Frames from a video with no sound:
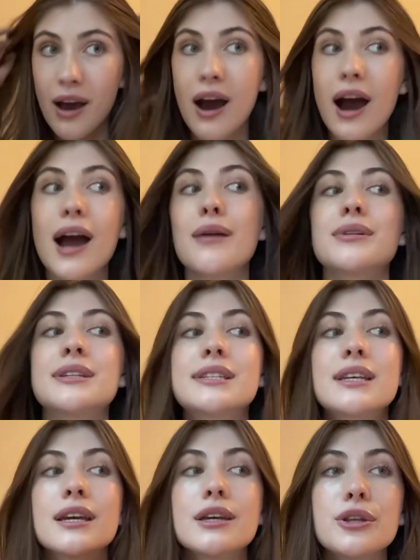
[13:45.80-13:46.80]
I would
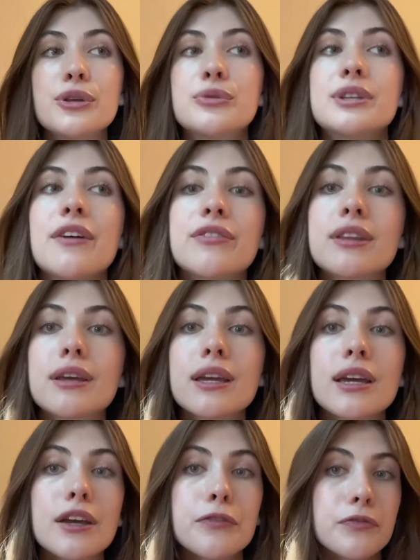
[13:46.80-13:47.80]
say you definitely,
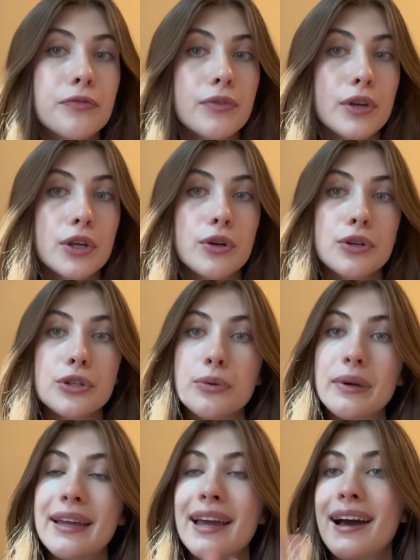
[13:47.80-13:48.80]
if your
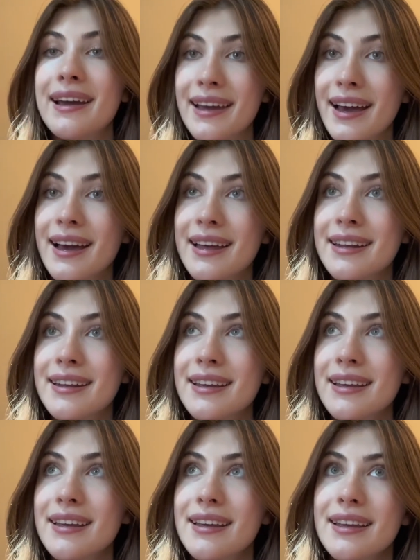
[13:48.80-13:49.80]
degree again
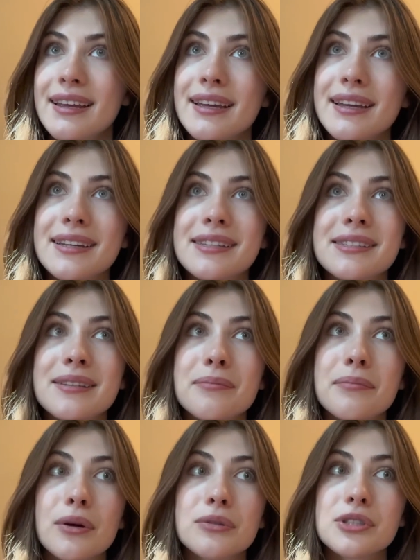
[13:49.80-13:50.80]
is
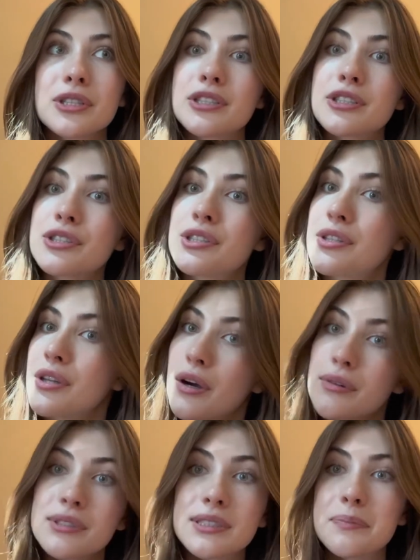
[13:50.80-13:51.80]
mostly just
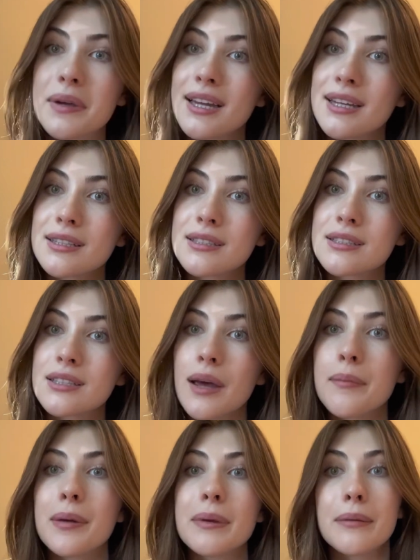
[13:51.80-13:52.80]
notes based
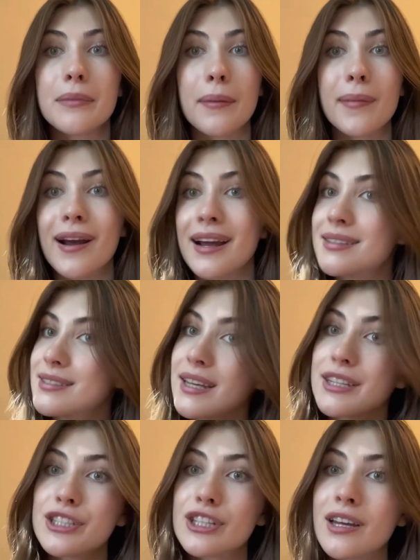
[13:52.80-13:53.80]
and maybe
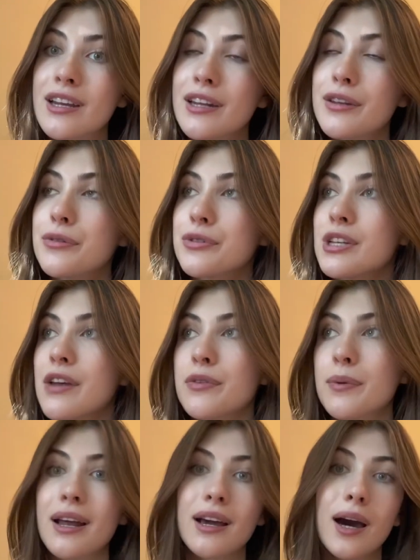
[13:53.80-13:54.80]
memorization and you just have to
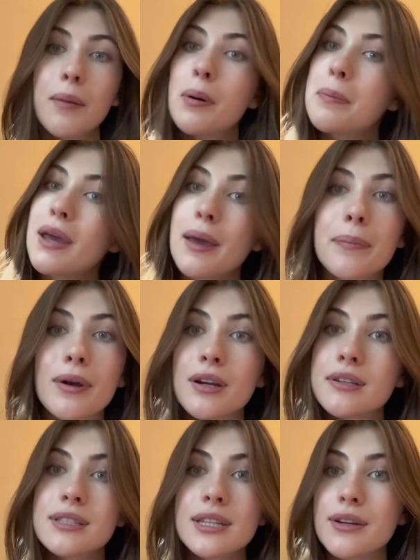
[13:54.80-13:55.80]
write a couple
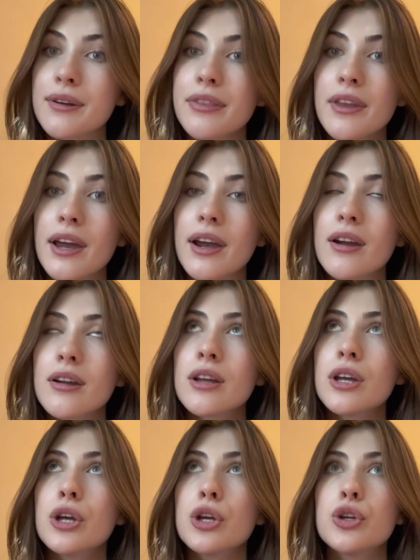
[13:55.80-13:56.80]
papers here and there,
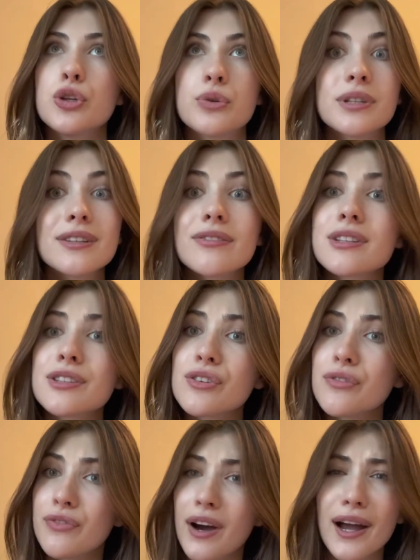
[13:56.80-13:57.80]
you could definitely
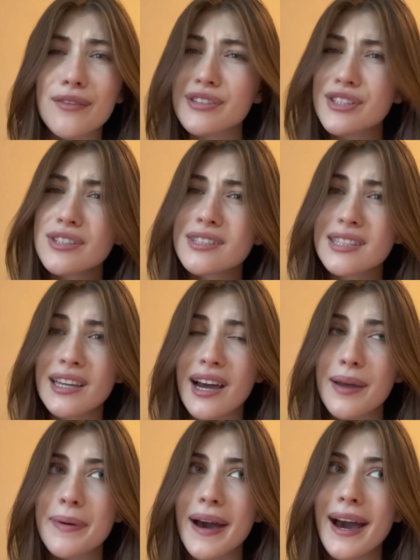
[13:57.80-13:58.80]
survive with just the
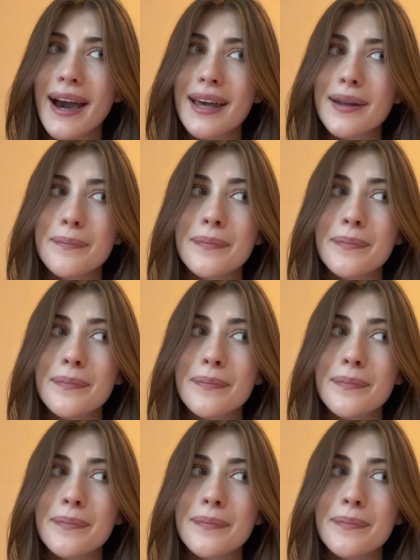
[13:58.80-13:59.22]
iPad.